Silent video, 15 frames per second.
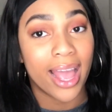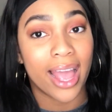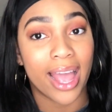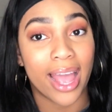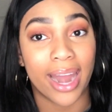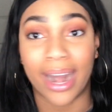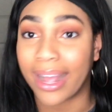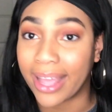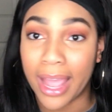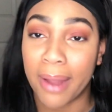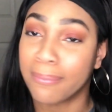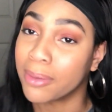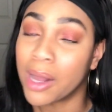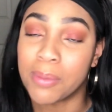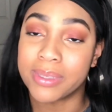I can't
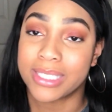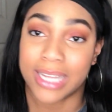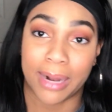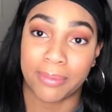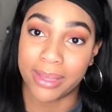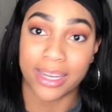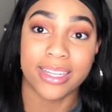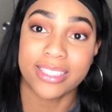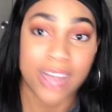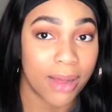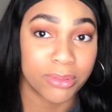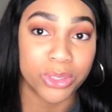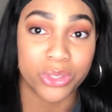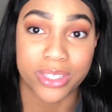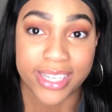promise that I'm gonna stop
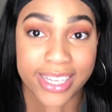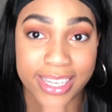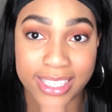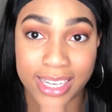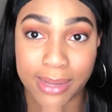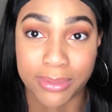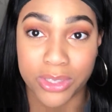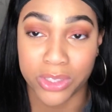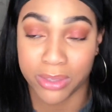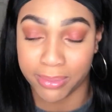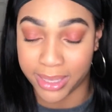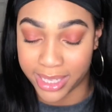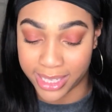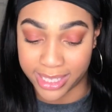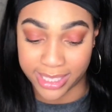using it anytime soon,
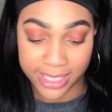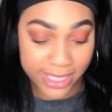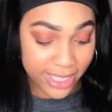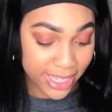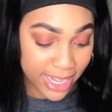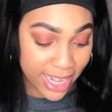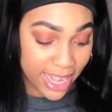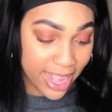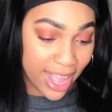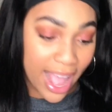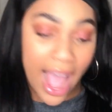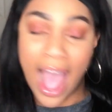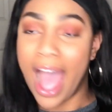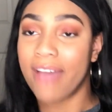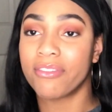because I
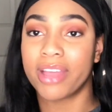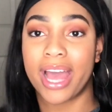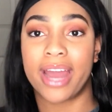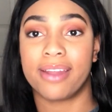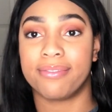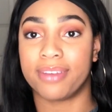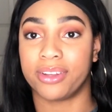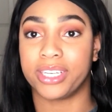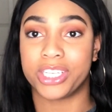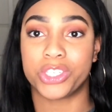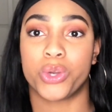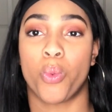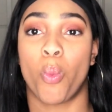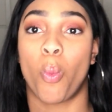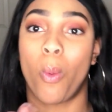haven't had a
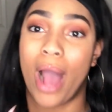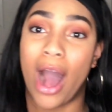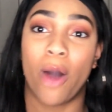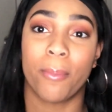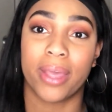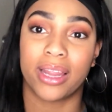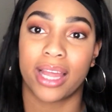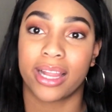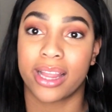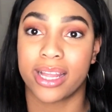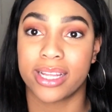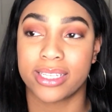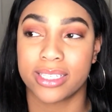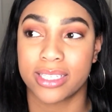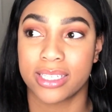foundation wow me like
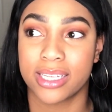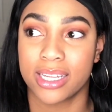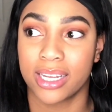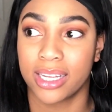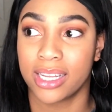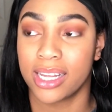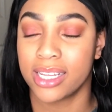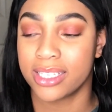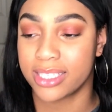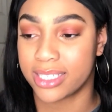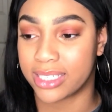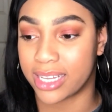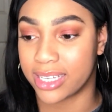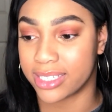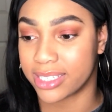this
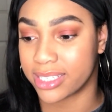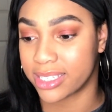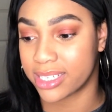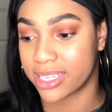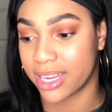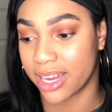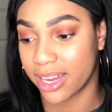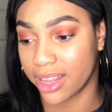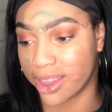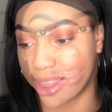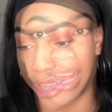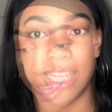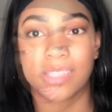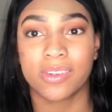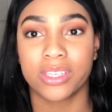since the
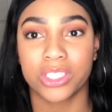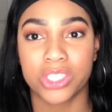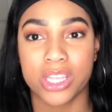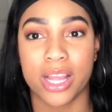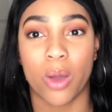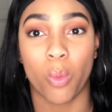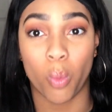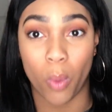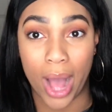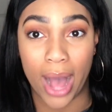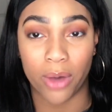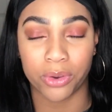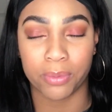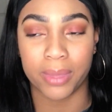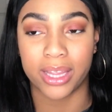last foundation that wowed
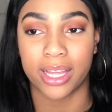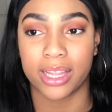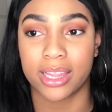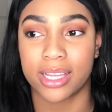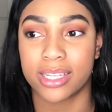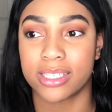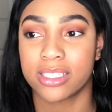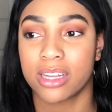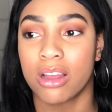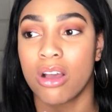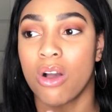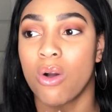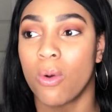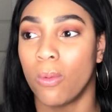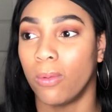me like this
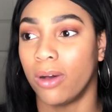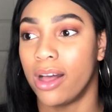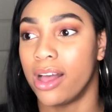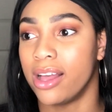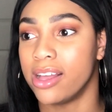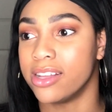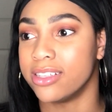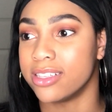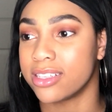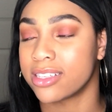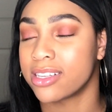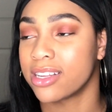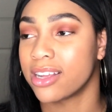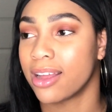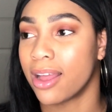was
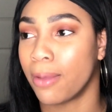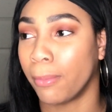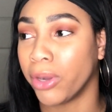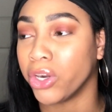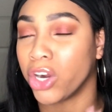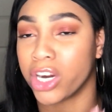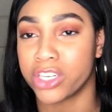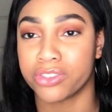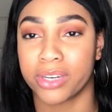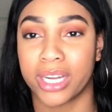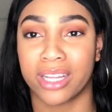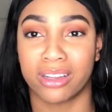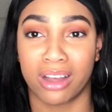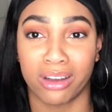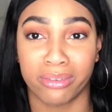my NARS Radiant
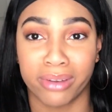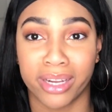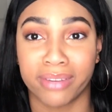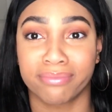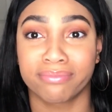Longwear.